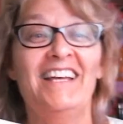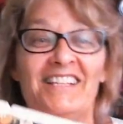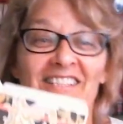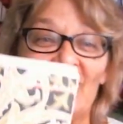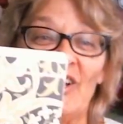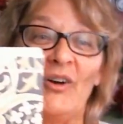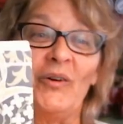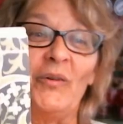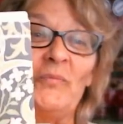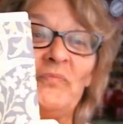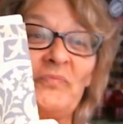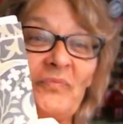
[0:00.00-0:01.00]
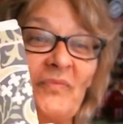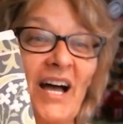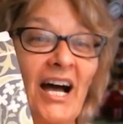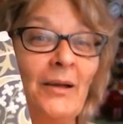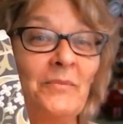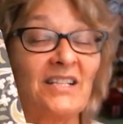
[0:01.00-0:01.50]
So
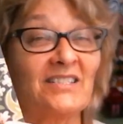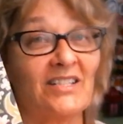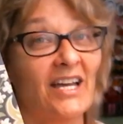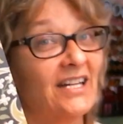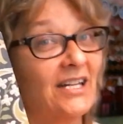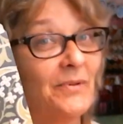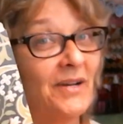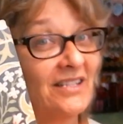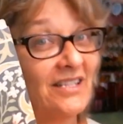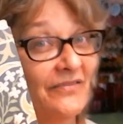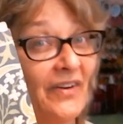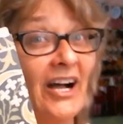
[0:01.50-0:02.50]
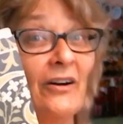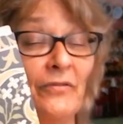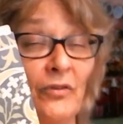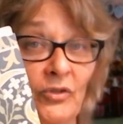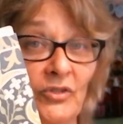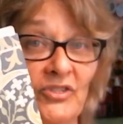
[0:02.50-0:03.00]
I'm excited about these file
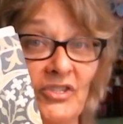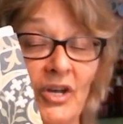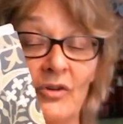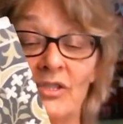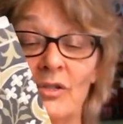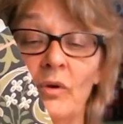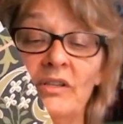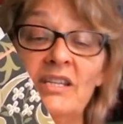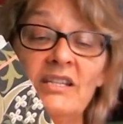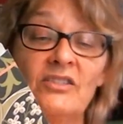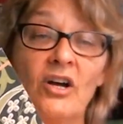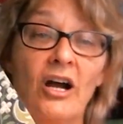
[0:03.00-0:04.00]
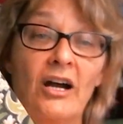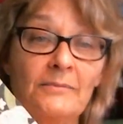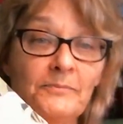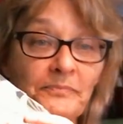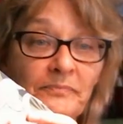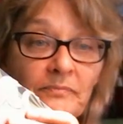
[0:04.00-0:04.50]
folders though. So what these are
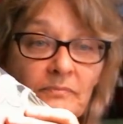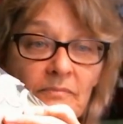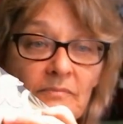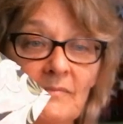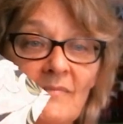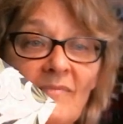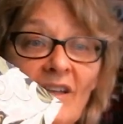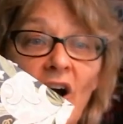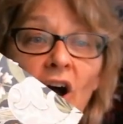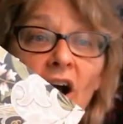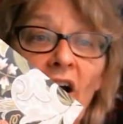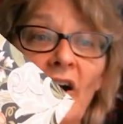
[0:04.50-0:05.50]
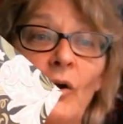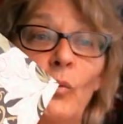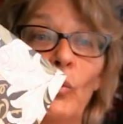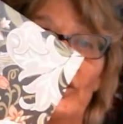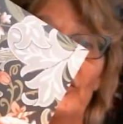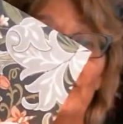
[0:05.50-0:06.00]

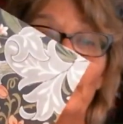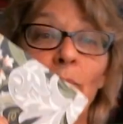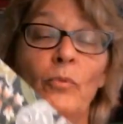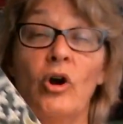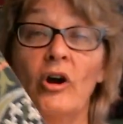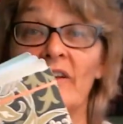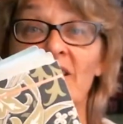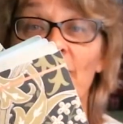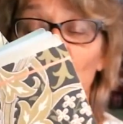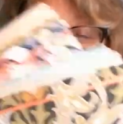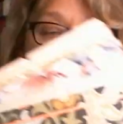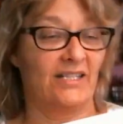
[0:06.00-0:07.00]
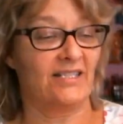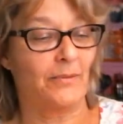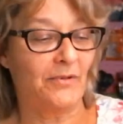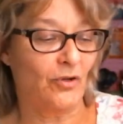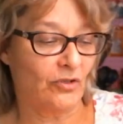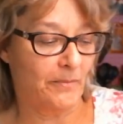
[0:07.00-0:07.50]
William Morris prints. Let
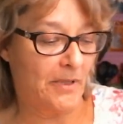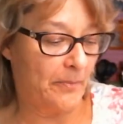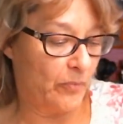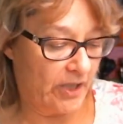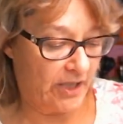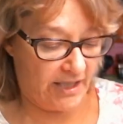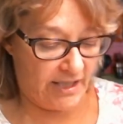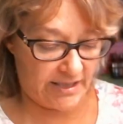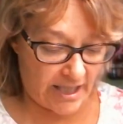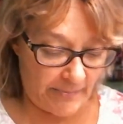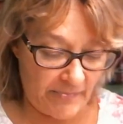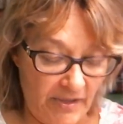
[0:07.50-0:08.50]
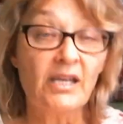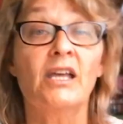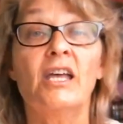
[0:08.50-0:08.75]
me hold them up one at a time.